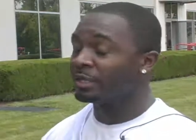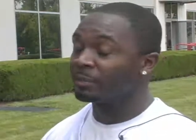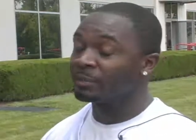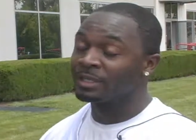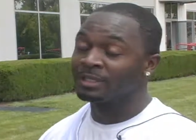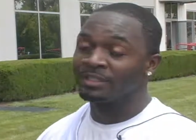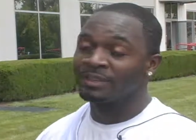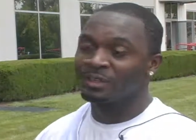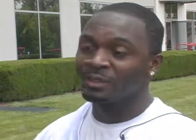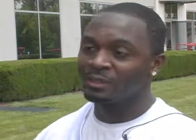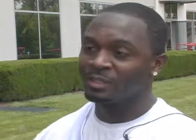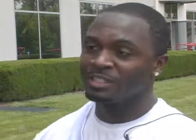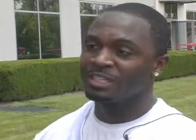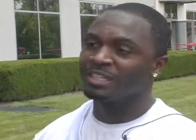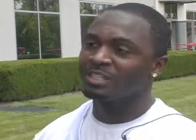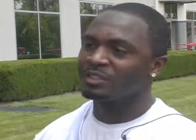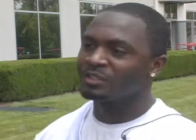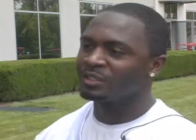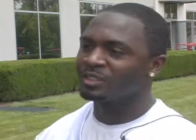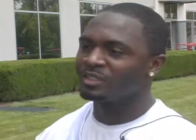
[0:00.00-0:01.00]
I mean,
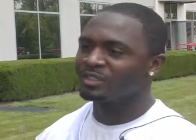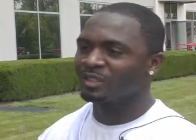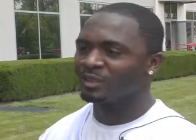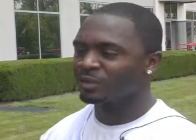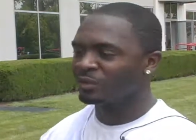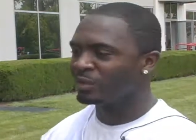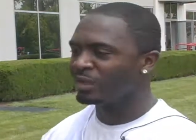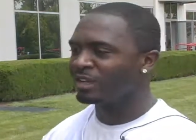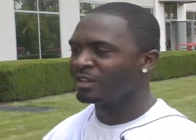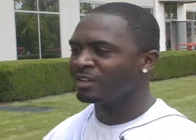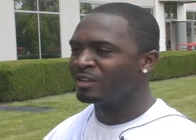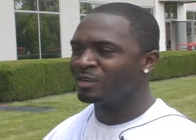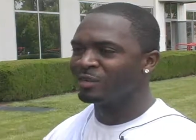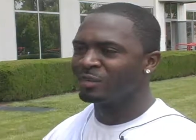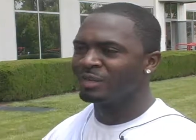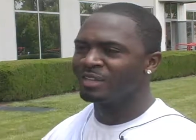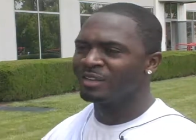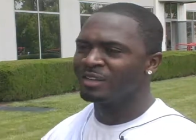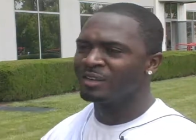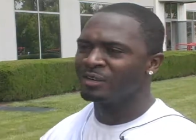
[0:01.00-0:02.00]
OTA three, so we got a
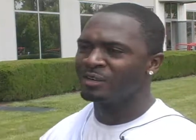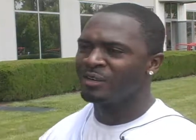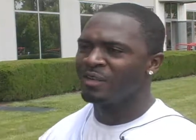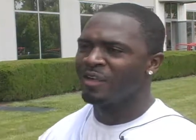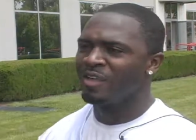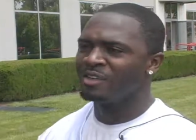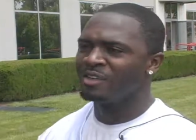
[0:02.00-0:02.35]
long way to go.